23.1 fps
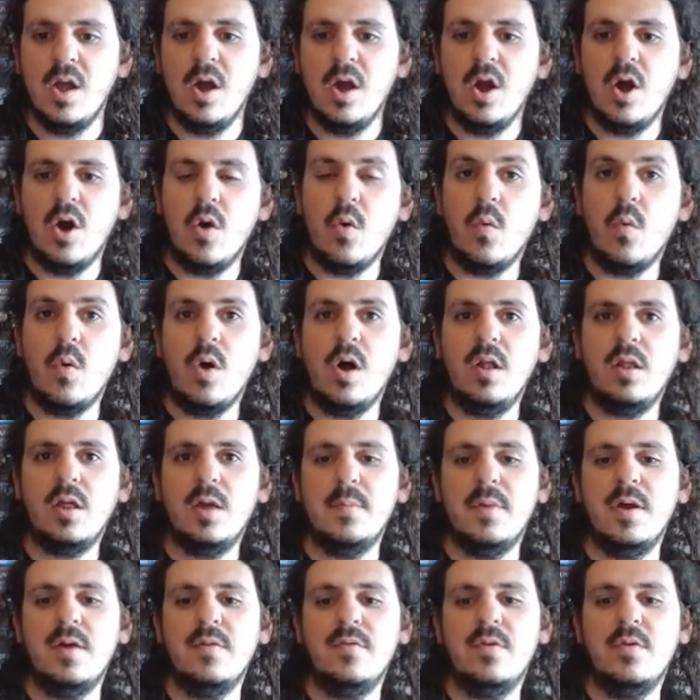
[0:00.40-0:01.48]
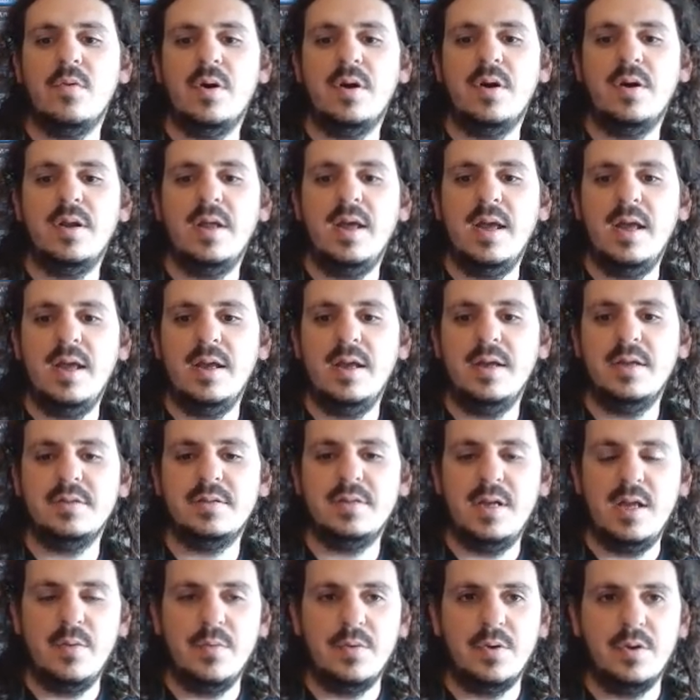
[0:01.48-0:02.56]
Welcome everyone, and
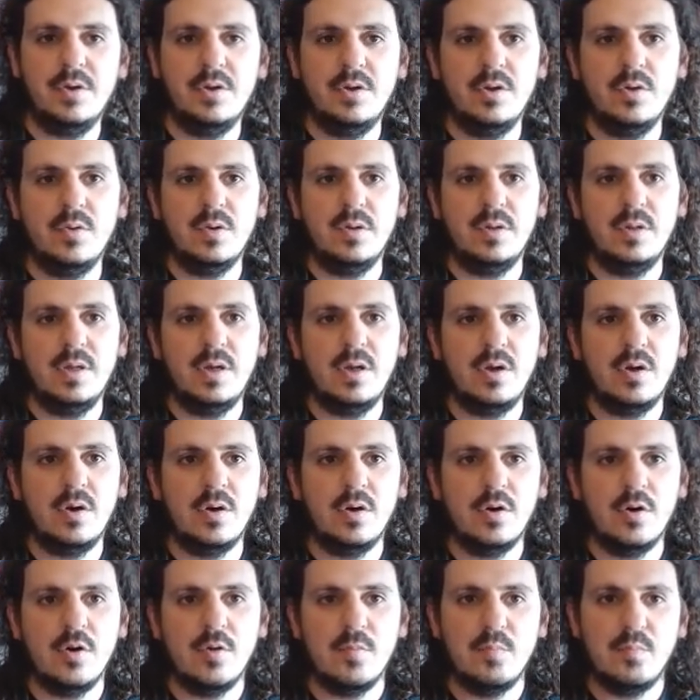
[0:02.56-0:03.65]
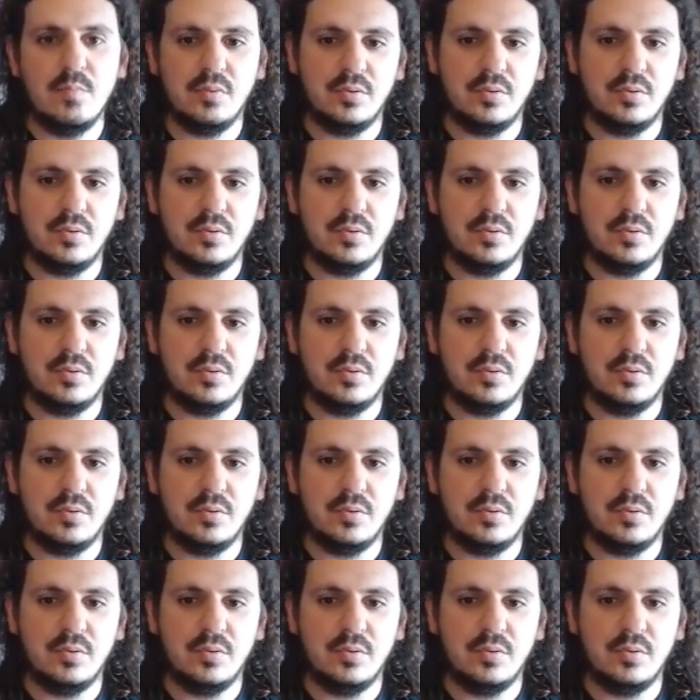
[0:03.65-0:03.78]
today we're going to do a little